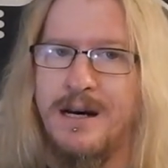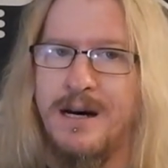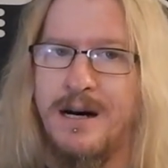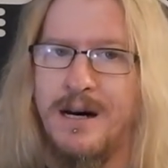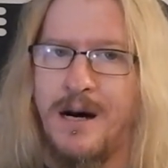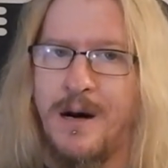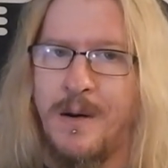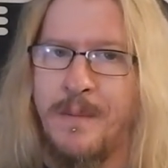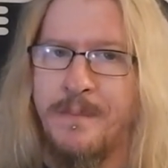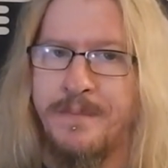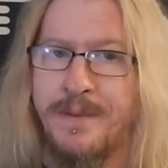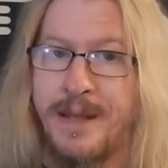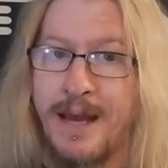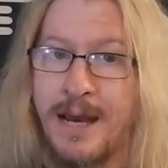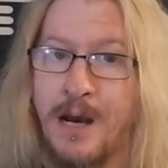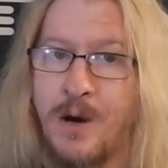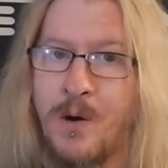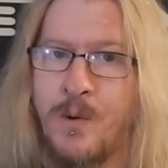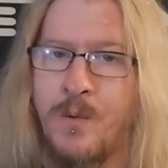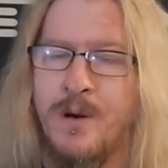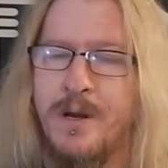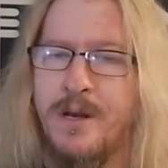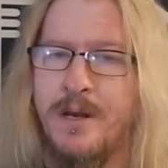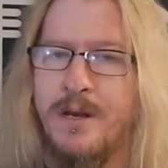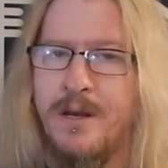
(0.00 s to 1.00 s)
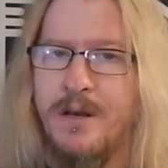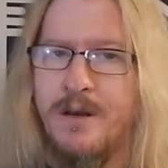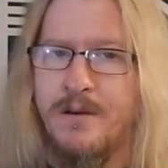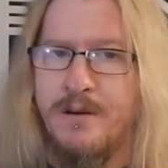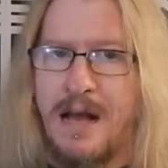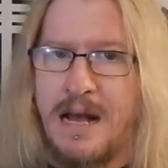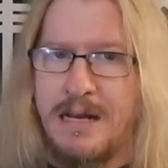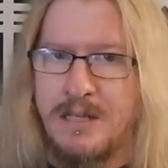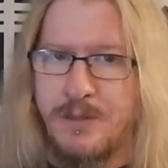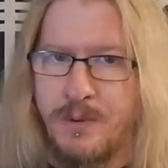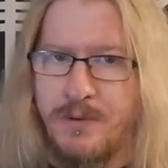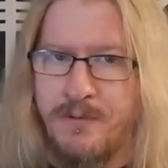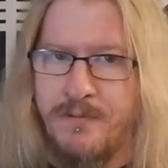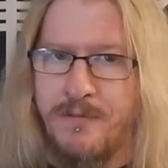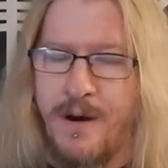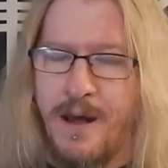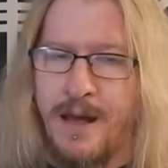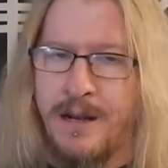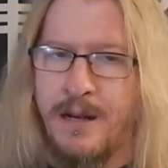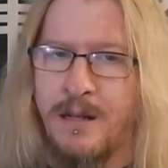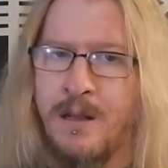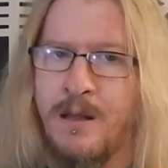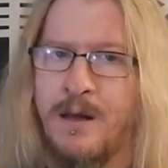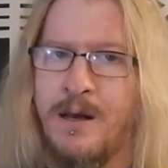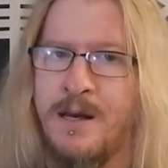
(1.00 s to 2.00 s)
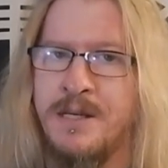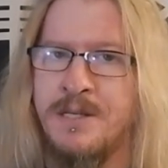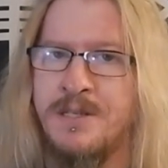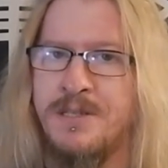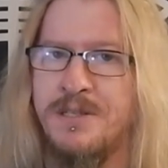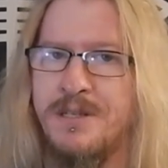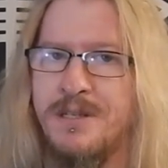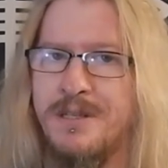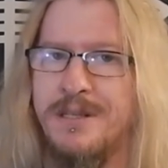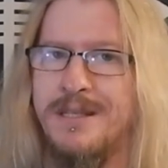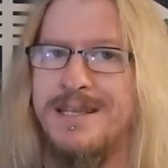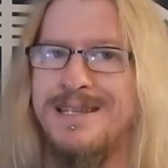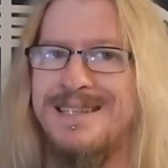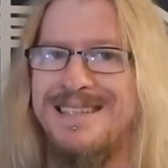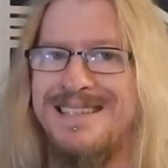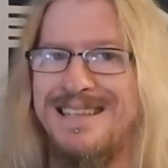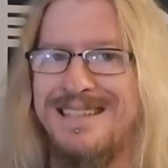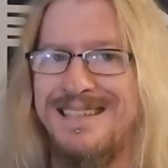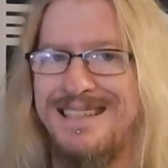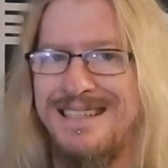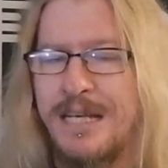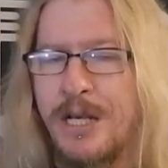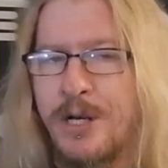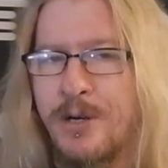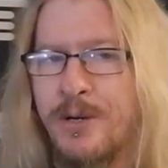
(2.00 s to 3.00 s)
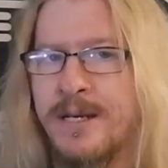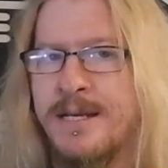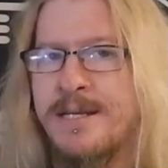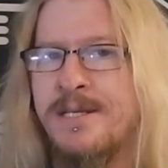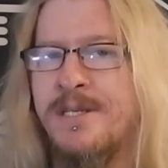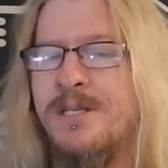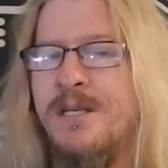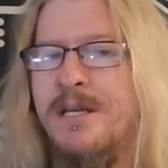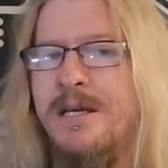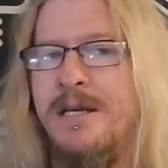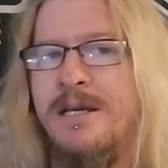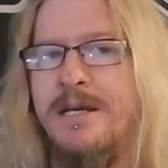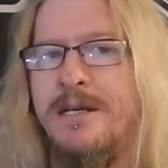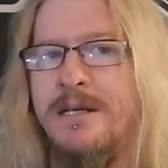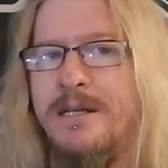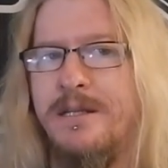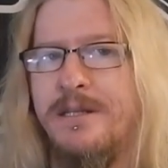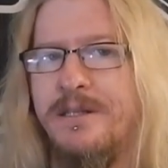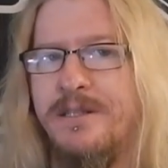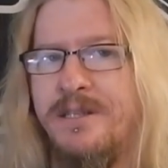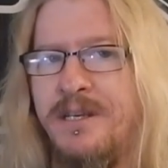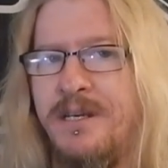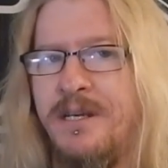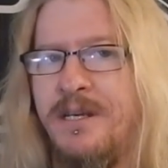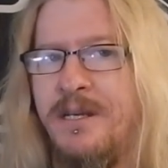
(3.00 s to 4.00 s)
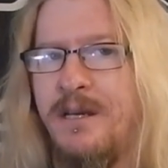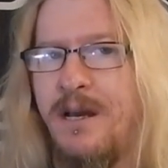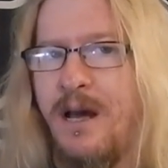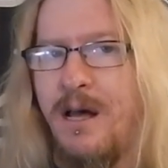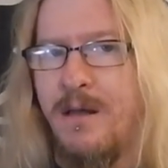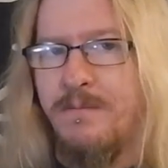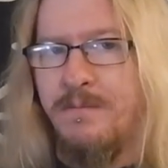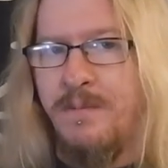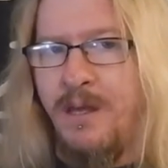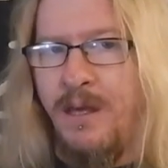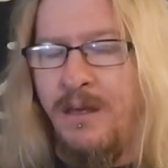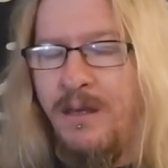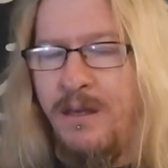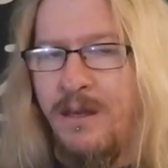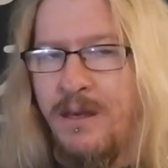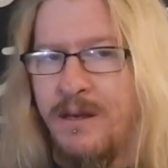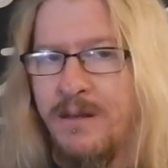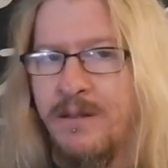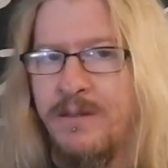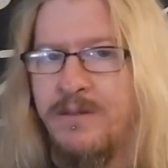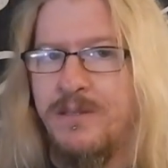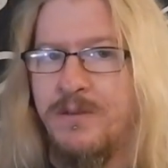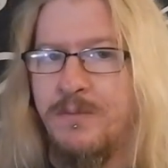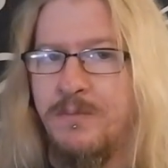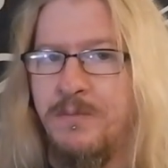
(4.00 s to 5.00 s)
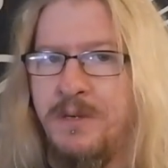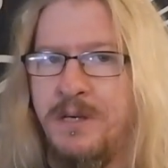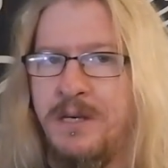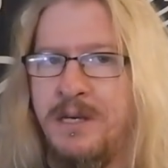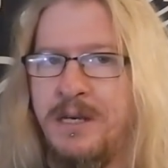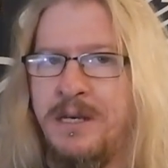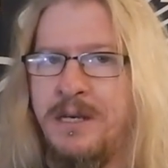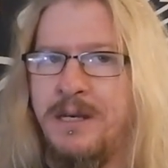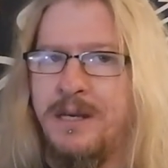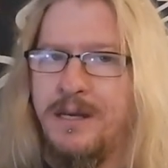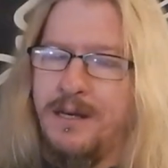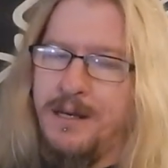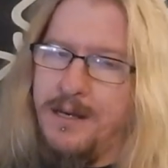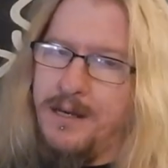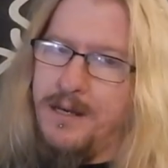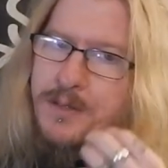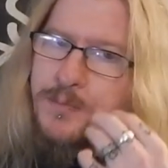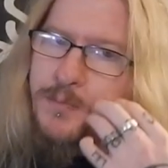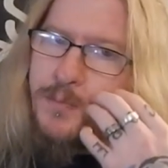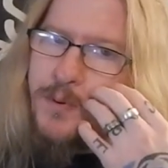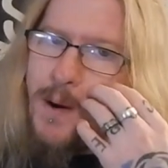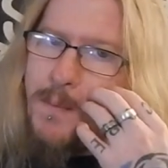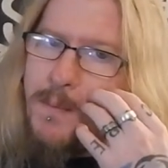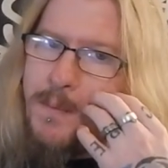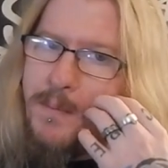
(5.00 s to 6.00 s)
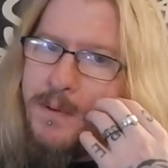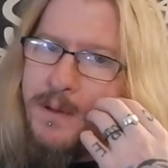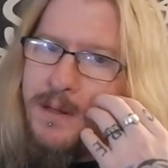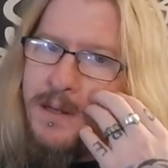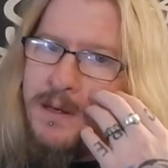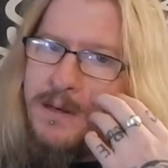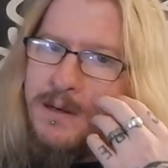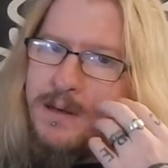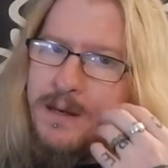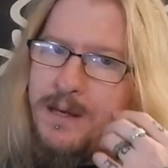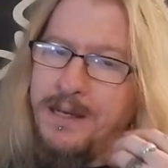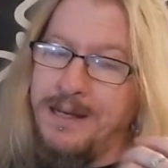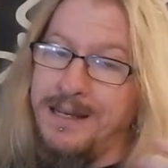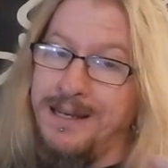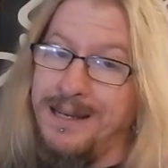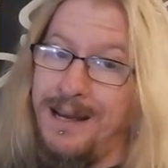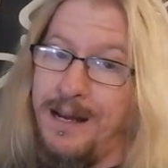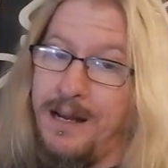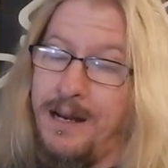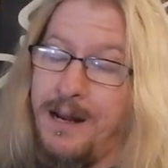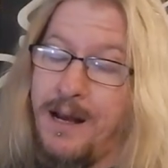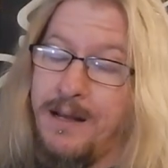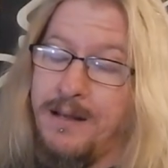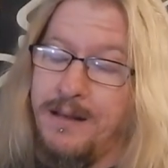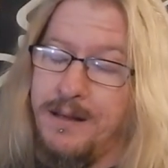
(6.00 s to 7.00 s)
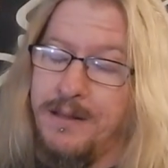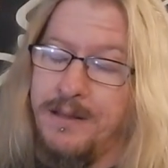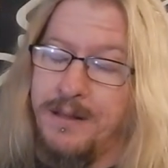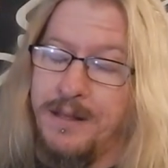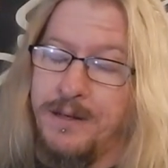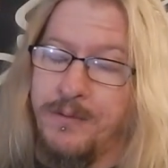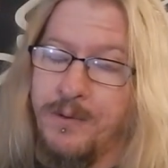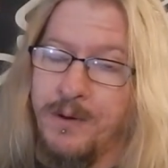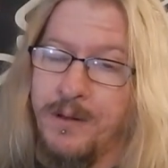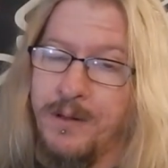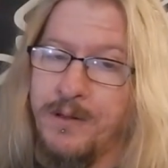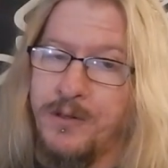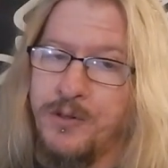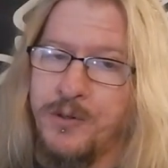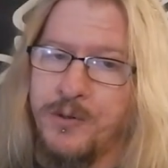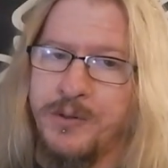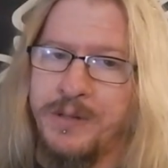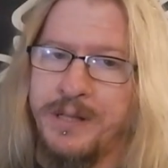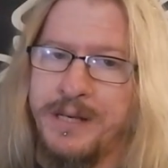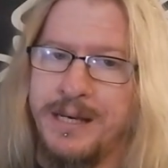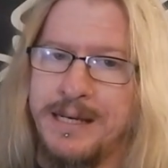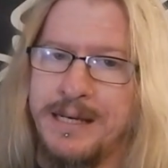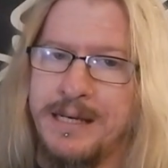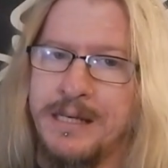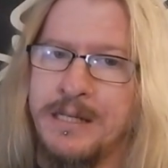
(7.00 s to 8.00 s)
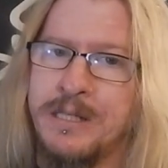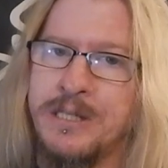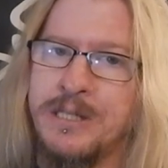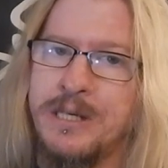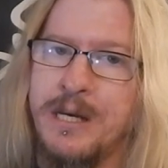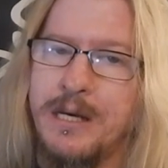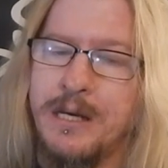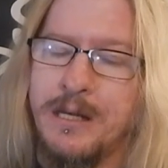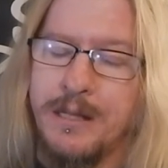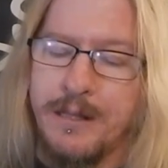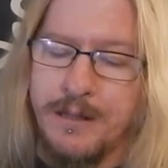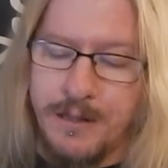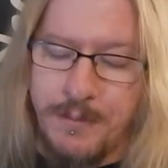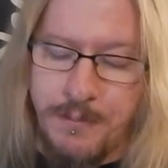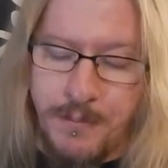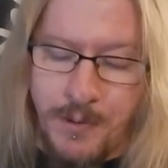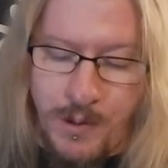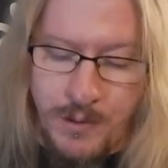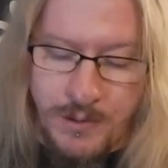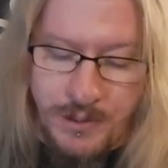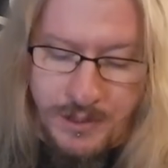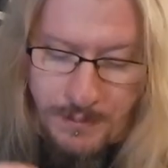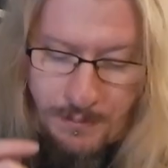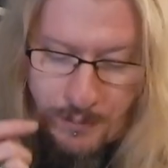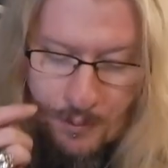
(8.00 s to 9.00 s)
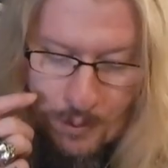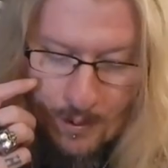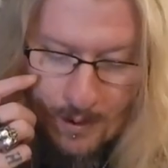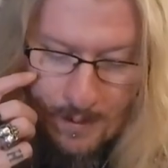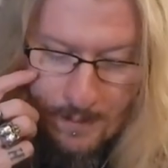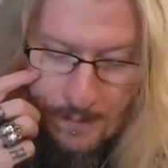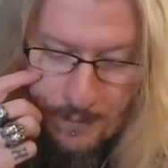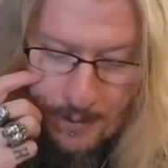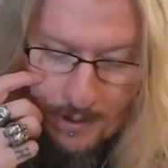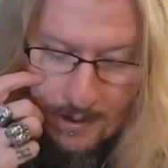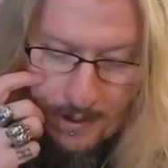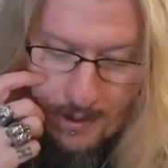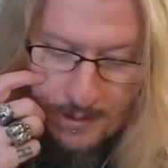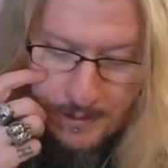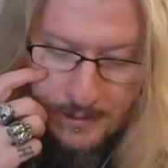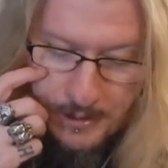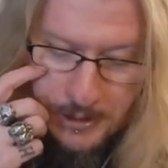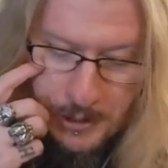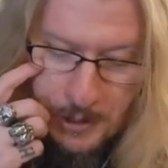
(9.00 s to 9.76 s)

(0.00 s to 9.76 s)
um, now as we finalize this series, the Hamingja to me is probably, and, I think really truly is, the most important part.